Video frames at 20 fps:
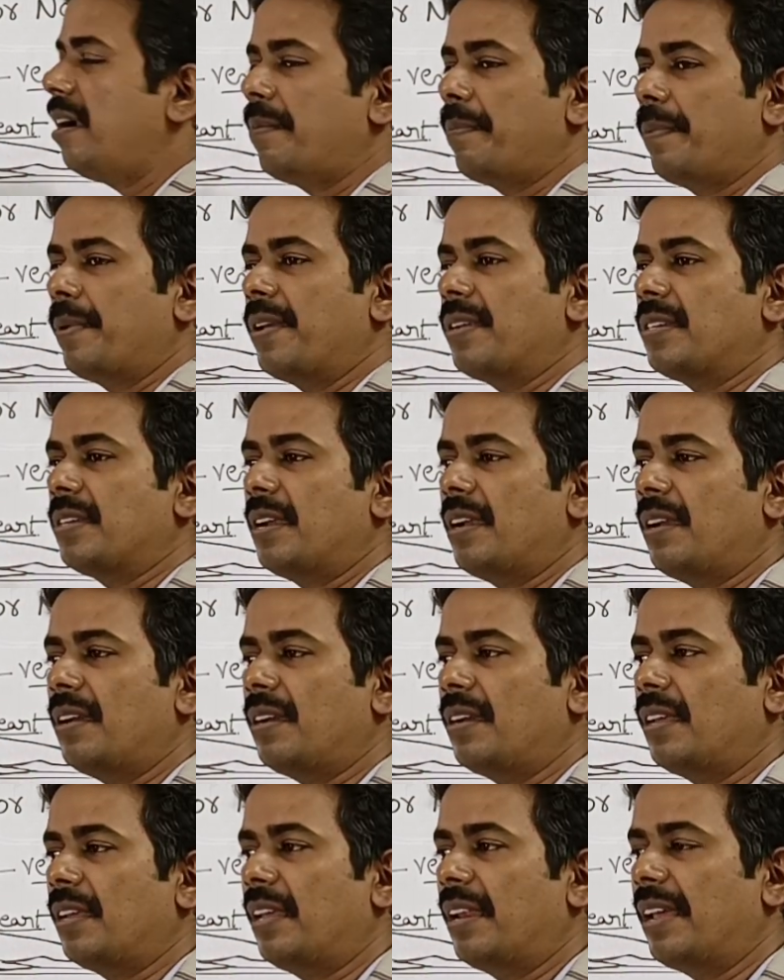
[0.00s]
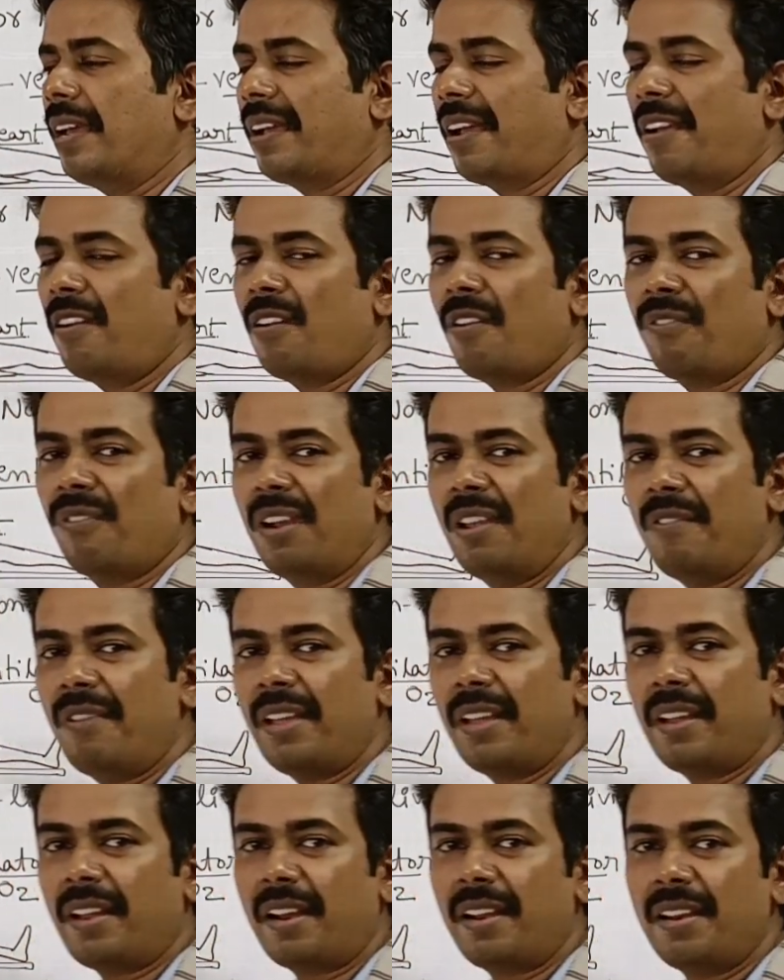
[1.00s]
dead patient in a kind of
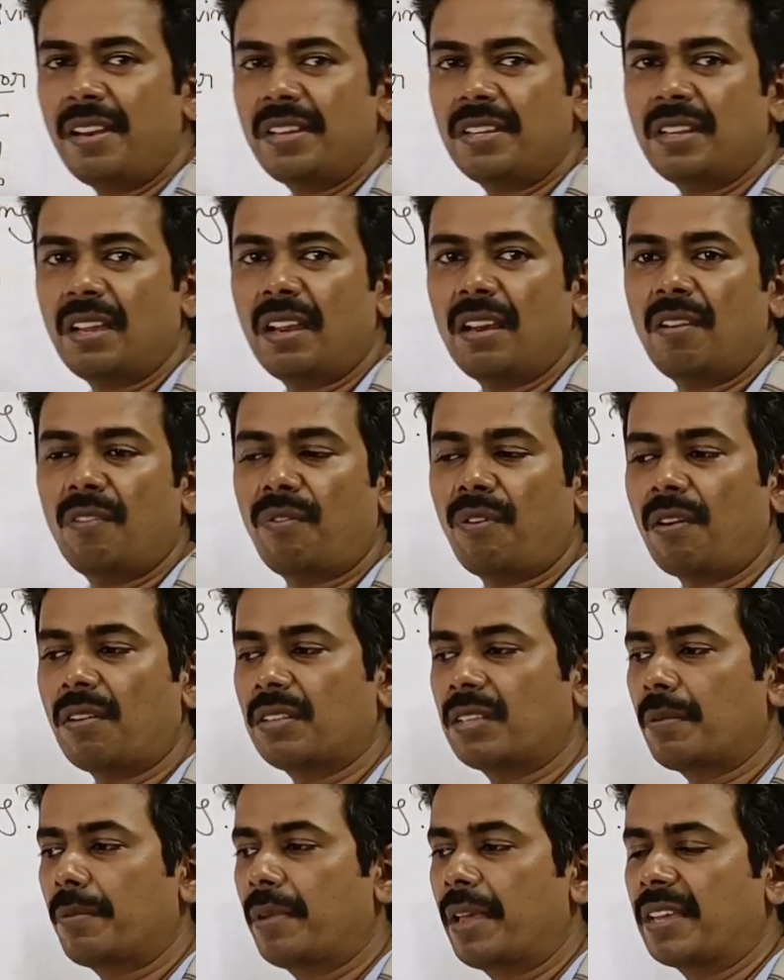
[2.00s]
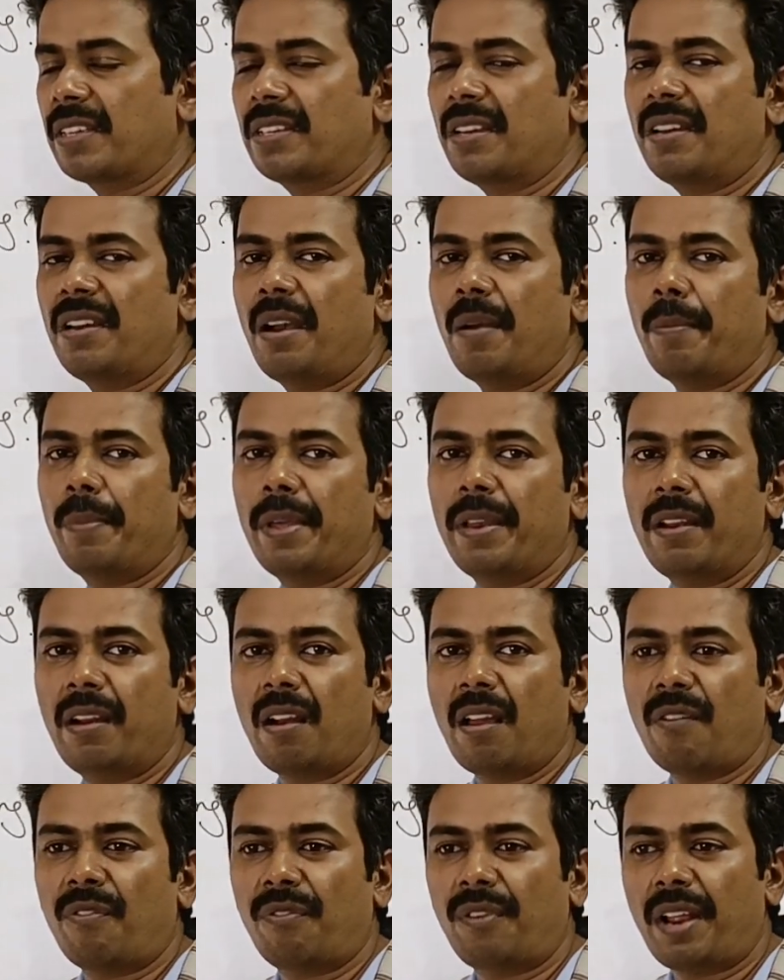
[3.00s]
living condition for some extended
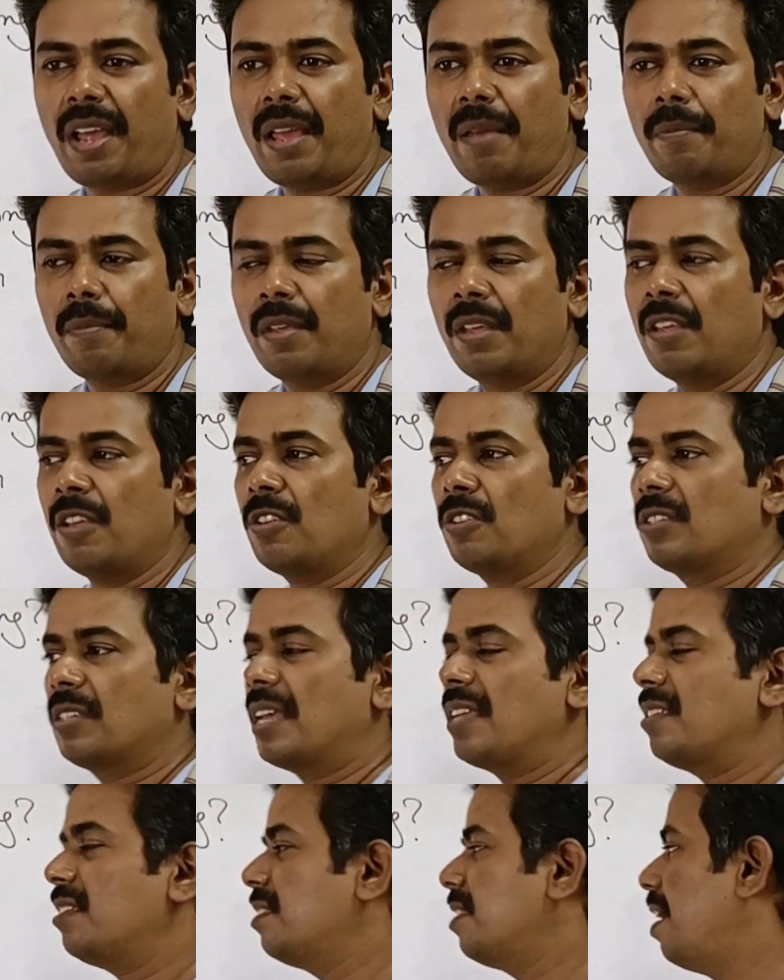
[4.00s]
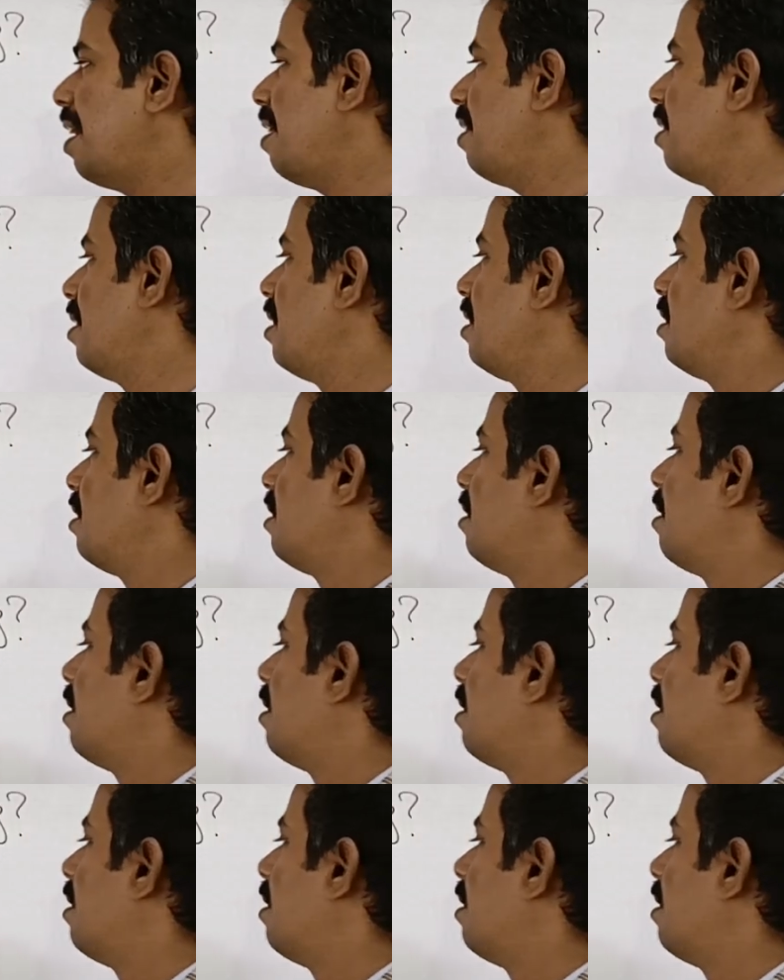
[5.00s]
period of time, such that